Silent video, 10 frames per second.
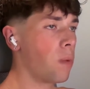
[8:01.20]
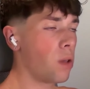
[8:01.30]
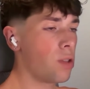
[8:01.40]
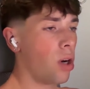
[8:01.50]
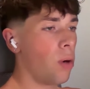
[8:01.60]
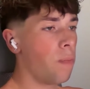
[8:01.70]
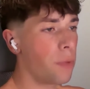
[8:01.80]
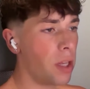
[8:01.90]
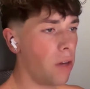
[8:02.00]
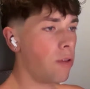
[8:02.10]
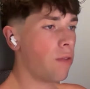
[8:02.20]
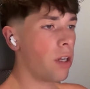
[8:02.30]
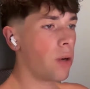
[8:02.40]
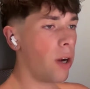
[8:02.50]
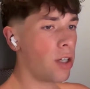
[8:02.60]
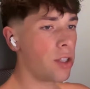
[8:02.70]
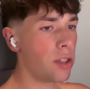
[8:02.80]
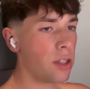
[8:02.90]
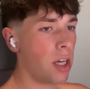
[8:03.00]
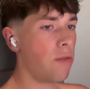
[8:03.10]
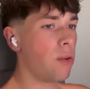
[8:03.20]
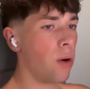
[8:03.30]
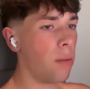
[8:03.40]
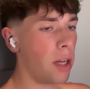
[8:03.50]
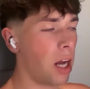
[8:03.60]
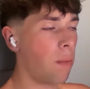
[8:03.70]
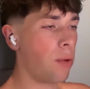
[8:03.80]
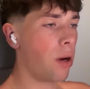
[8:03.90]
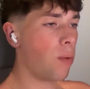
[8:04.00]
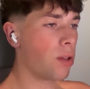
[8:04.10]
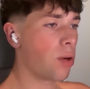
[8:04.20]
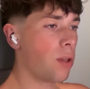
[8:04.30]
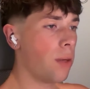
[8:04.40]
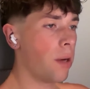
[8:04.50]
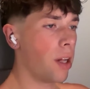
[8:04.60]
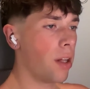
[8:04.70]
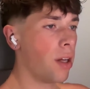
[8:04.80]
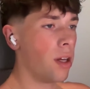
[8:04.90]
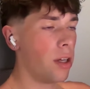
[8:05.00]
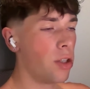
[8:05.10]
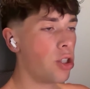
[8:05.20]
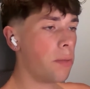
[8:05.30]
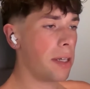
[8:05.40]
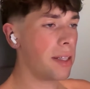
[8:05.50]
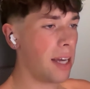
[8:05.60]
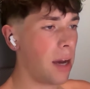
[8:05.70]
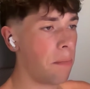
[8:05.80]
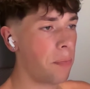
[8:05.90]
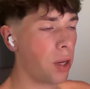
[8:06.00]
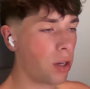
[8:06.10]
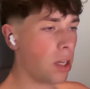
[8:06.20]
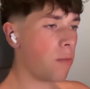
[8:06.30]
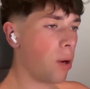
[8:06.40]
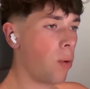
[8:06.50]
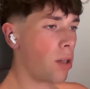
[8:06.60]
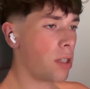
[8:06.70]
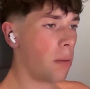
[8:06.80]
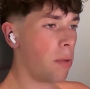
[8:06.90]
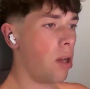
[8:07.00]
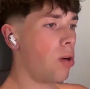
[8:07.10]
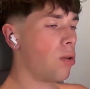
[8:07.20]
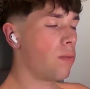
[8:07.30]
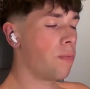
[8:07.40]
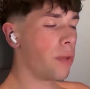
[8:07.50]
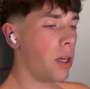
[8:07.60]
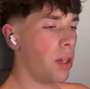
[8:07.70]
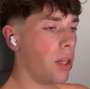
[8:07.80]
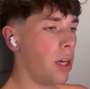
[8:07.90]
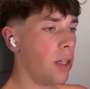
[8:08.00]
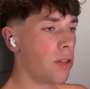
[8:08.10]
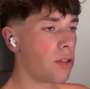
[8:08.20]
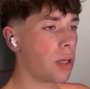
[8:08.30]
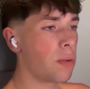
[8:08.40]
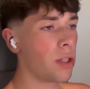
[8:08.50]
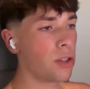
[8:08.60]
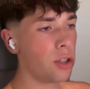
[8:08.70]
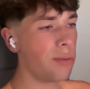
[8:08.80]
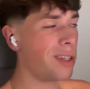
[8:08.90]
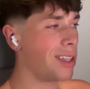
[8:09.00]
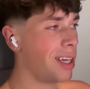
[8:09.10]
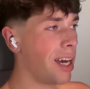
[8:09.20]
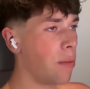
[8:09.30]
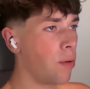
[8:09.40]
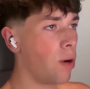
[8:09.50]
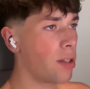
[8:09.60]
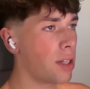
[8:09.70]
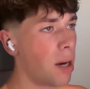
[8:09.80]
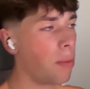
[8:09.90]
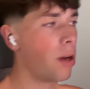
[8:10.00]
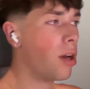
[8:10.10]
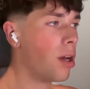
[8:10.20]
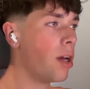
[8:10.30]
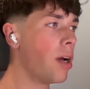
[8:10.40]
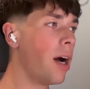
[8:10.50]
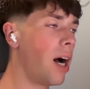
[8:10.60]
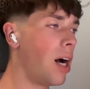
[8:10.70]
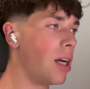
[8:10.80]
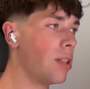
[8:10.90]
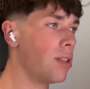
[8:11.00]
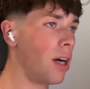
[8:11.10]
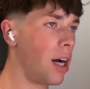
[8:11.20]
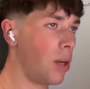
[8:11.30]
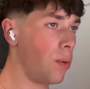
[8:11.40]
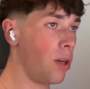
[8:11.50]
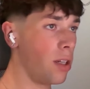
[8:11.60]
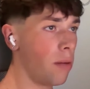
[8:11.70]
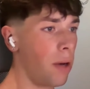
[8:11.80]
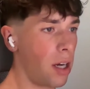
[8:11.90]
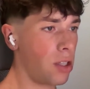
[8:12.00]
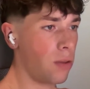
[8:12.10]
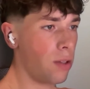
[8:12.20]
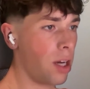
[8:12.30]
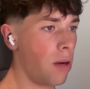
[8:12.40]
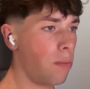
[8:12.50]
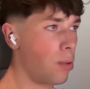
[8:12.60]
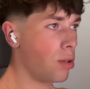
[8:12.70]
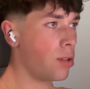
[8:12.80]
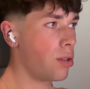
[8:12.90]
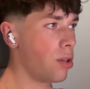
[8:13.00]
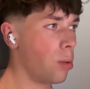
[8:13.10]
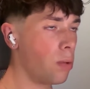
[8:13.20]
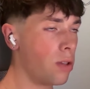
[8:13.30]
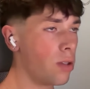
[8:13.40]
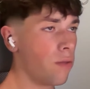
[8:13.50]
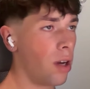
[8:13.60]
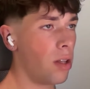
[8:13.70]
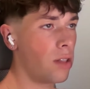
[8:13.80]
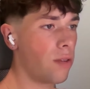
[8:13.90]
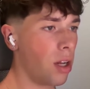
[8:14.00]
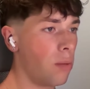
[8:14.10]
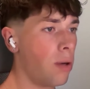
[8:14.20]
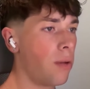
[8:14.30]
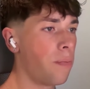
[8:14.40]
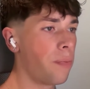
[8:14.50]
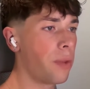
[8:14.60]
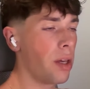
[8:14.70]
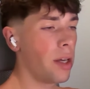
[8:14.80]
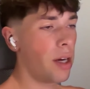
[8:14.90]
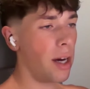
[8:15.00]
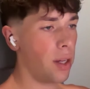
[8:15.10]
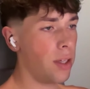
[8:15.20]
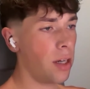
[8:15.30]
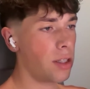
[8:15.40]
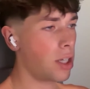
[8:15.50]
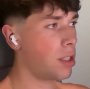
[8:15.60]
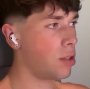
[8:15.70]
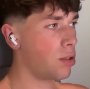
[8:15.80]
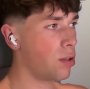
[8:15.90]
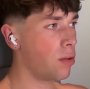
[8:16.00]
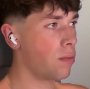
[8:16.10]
So if you have any questions, if you want me to help you out with cold email, shoot me a DM. I'm going to leave my WhatsApp below in the description. Shoot me a DM on WhatsApp and I will get back to you on that. But hope you found this valuable, and yeah, chat to you soon.